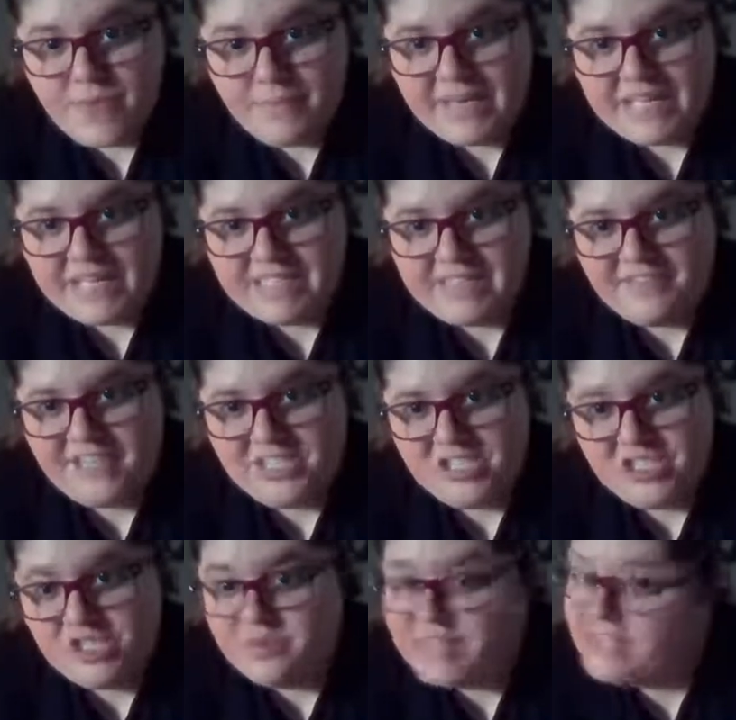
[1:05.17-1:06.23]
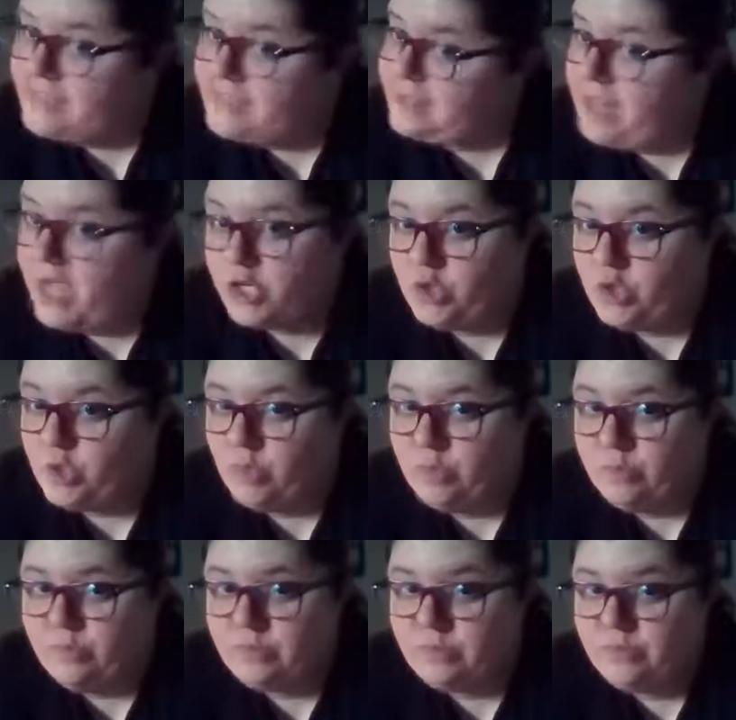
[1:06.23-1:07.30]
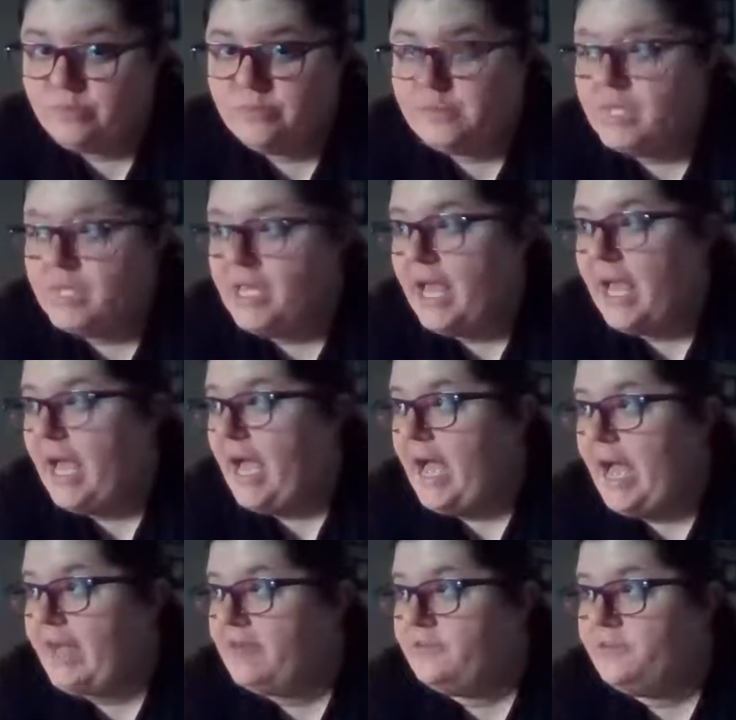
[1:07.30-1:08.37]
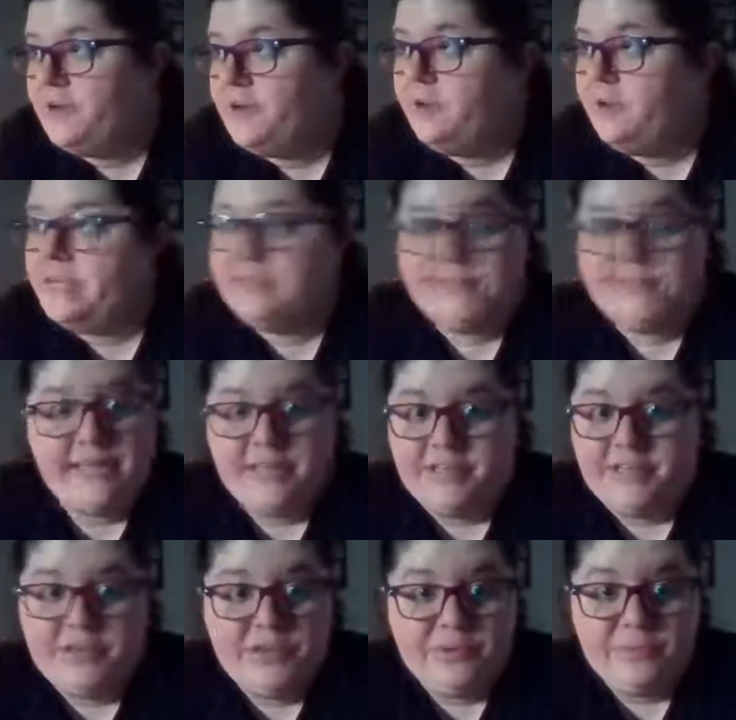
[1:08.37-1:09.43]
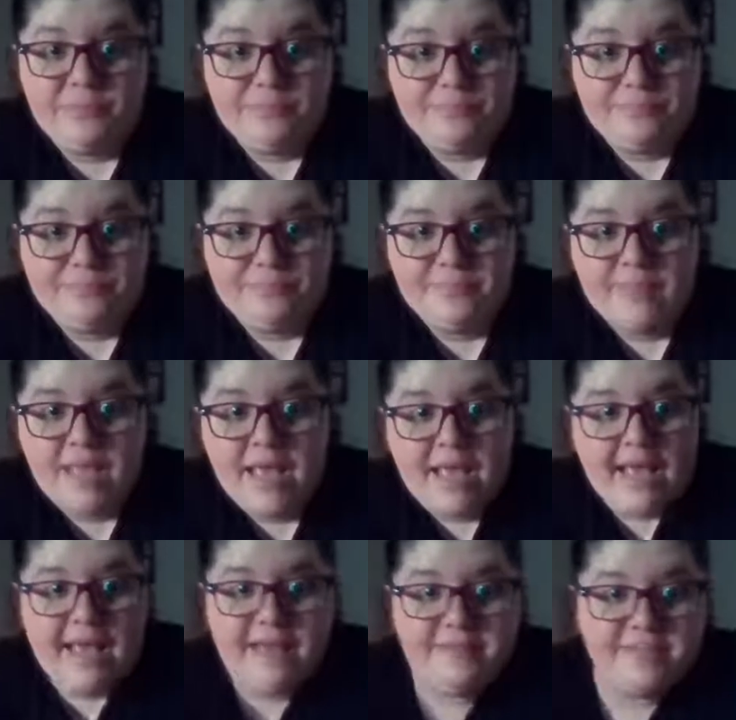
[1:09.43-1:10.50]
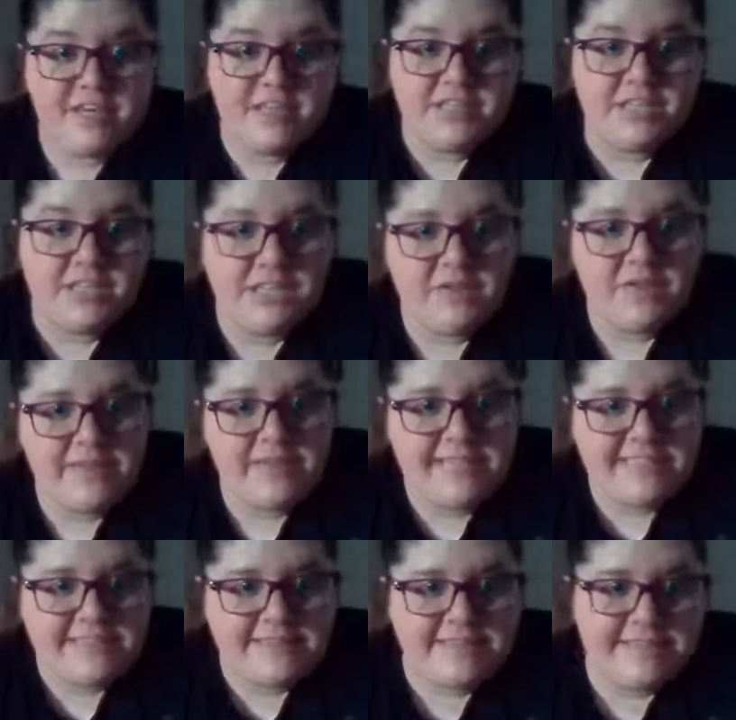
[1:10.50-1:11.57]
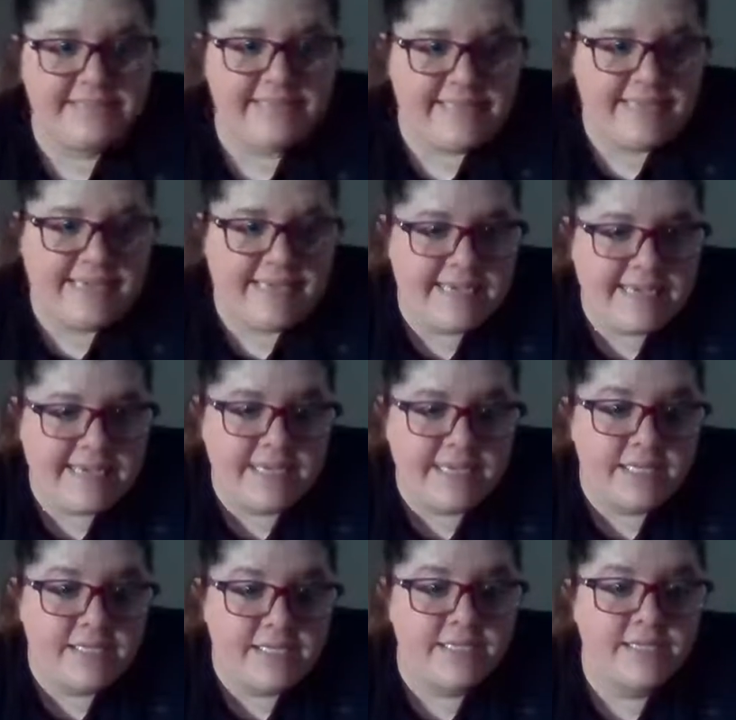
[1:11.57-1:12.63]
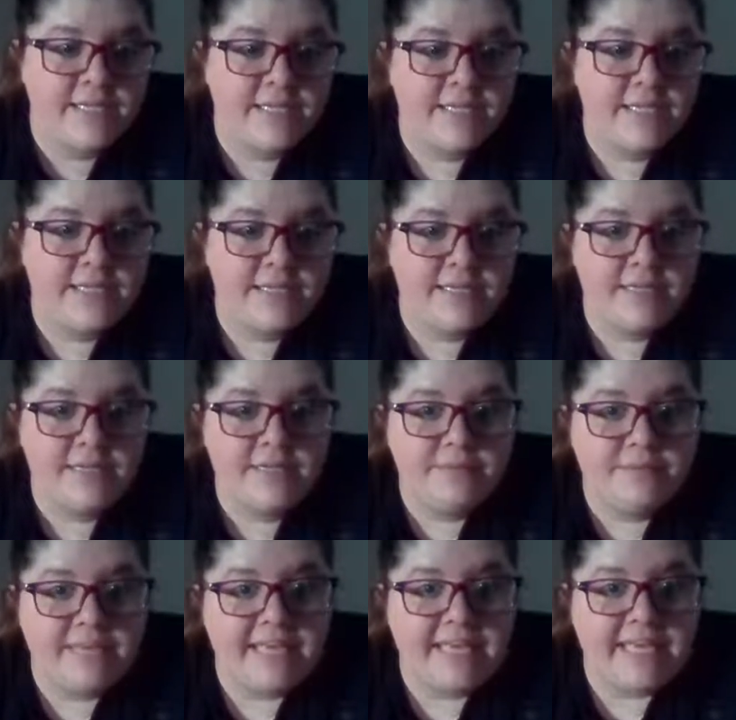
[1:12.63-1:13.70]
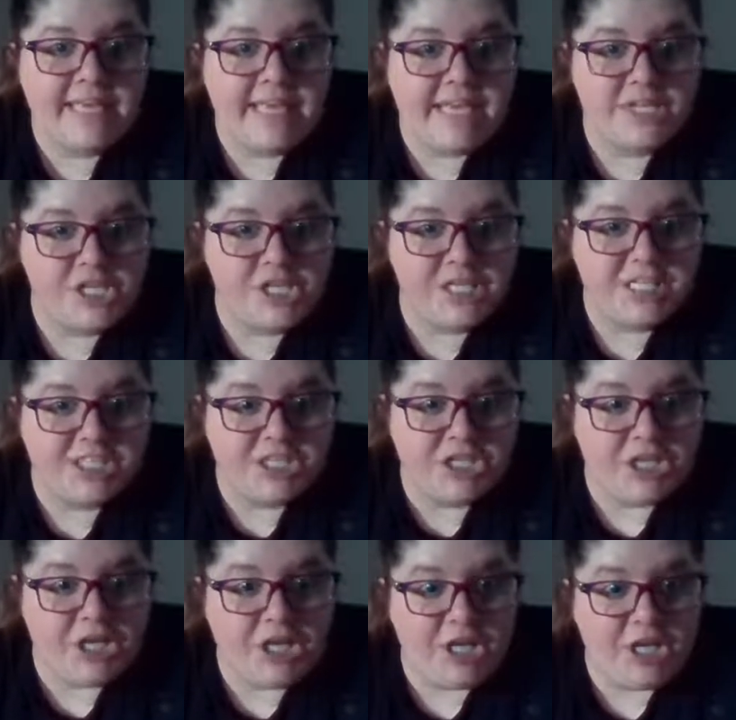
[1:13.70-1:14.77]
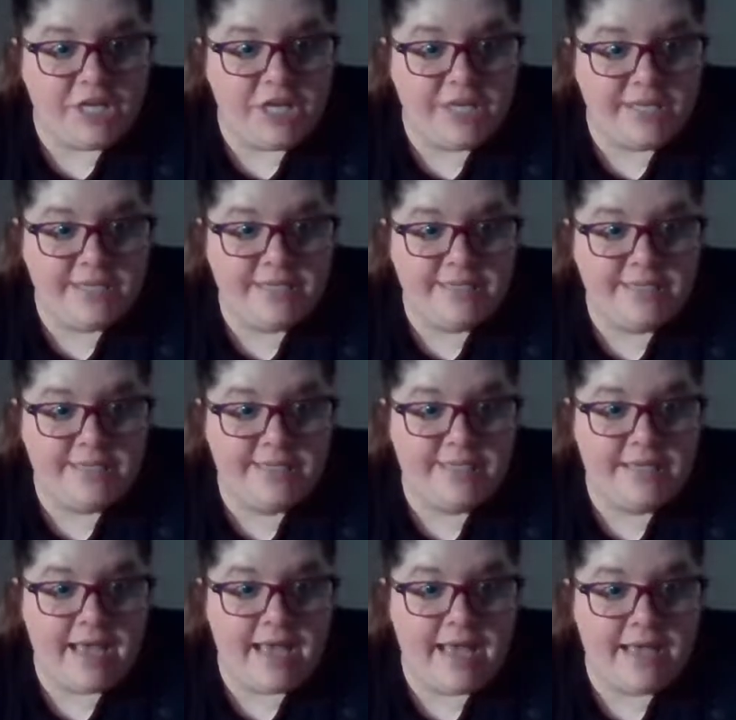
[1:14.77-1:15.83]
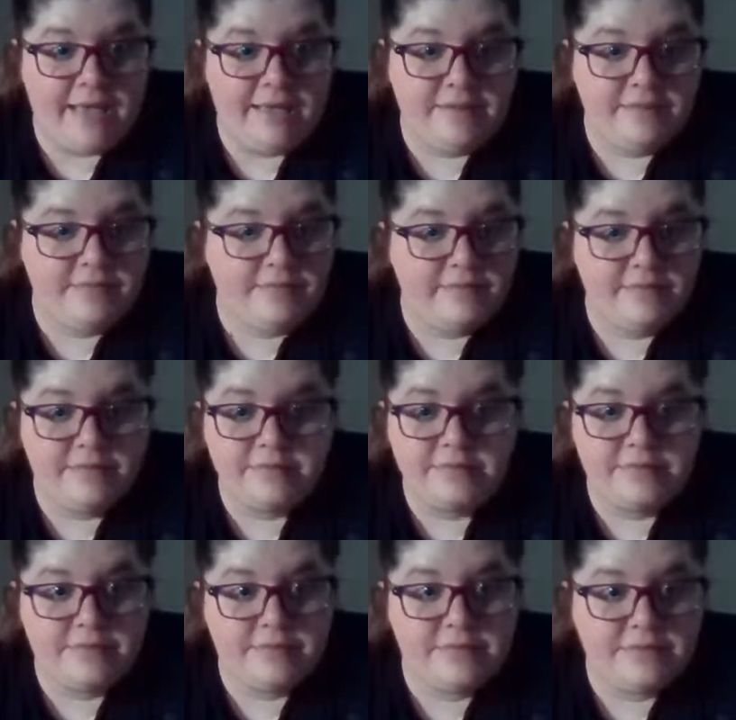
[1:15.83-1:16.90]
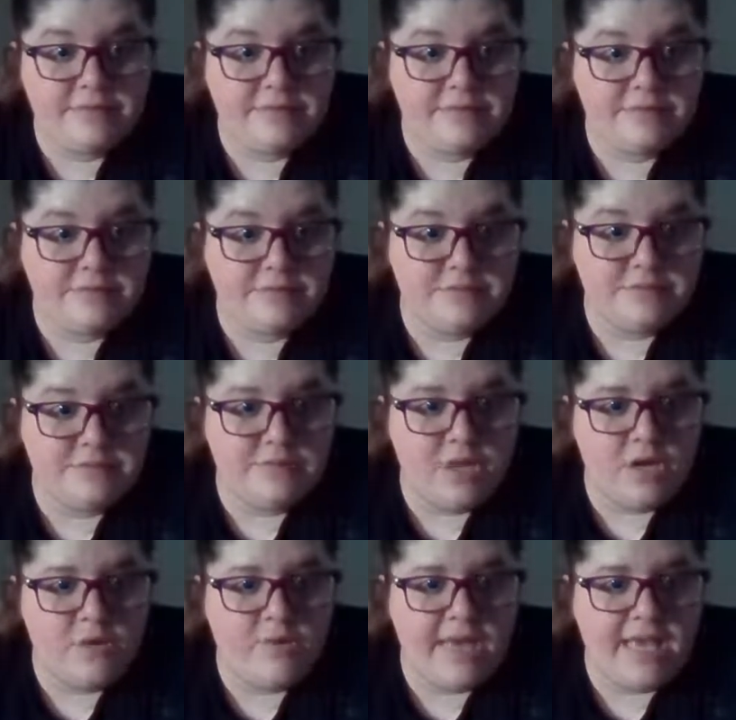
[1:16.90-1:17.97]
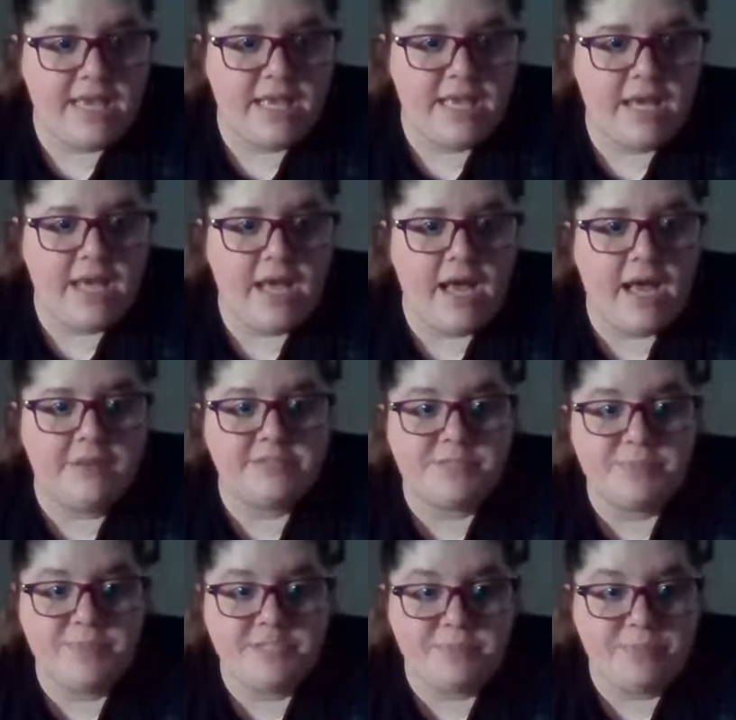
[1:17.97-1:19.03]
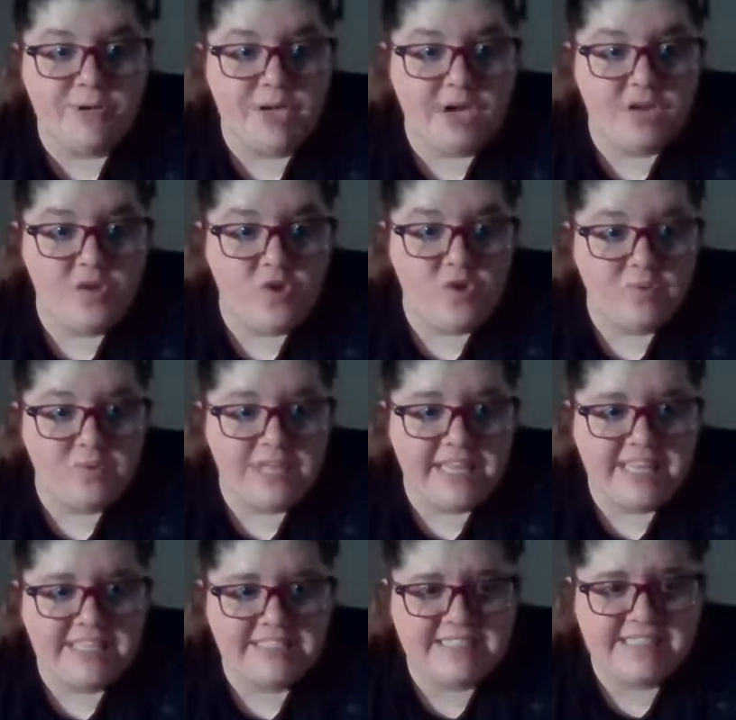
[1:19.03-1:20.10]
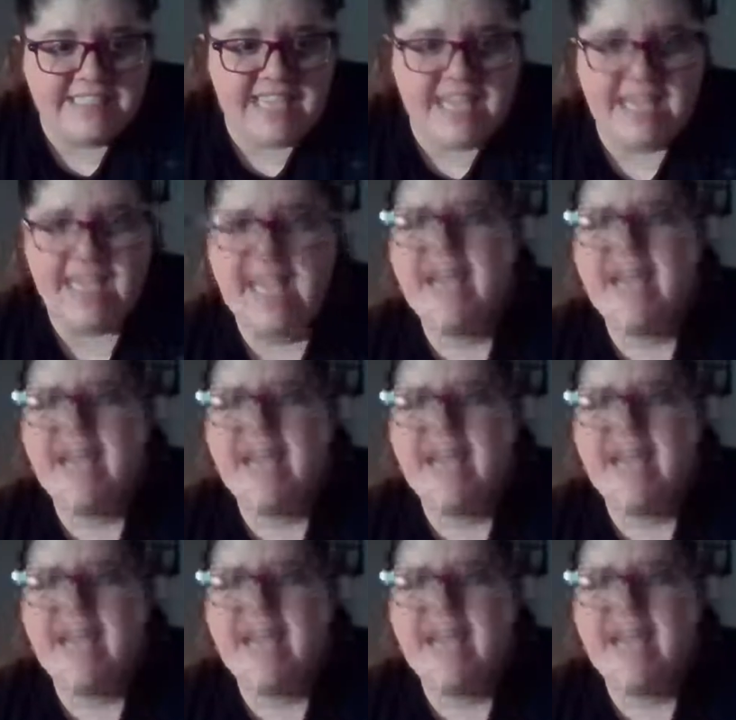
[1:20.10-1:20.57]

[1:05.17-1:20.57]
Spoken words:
Because if I do, that's not cool. I don't know what else I can do. I have it on the low latency. My connection is good. I don't know anything else to... Oh, wait. I was supposed to put it on normal latency.